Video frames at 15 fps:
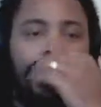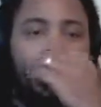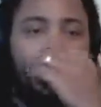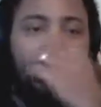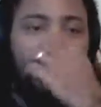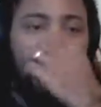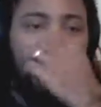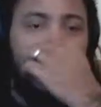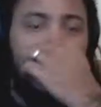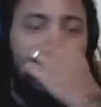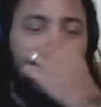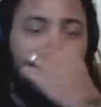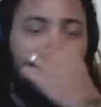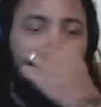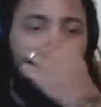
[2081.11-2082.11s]
But
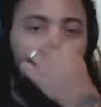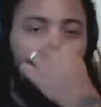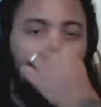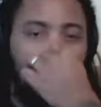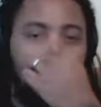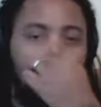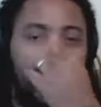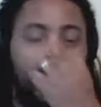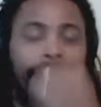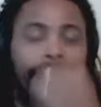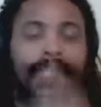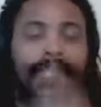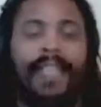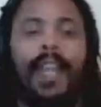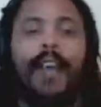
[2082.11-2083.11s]

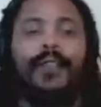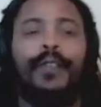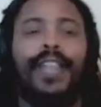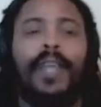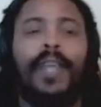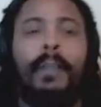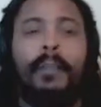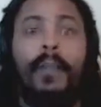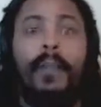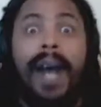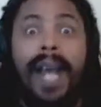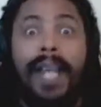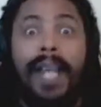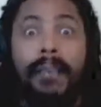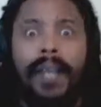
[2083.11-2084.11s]
yeah, they scoffed at
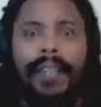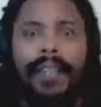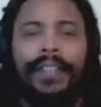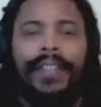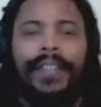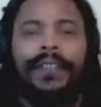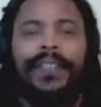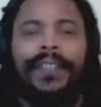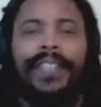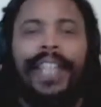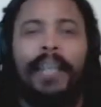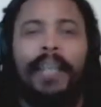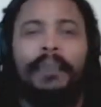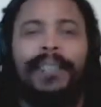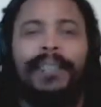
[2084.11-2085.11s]
my method of
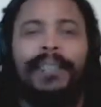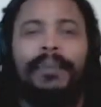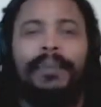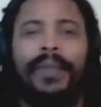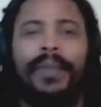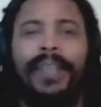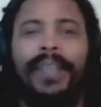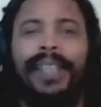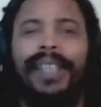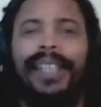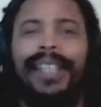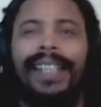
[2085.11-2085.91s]
escapism